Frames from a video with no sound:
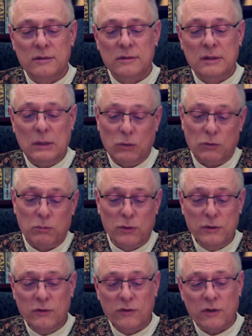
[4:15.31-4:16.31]
He was
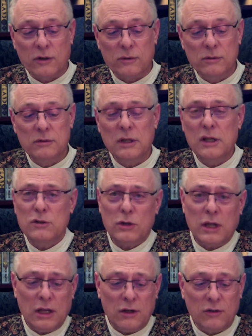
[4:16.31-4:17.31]
born so,
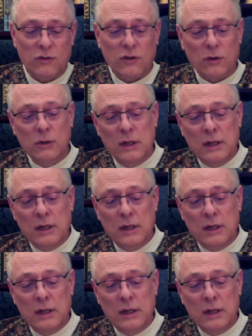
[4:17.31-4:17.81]
educated so,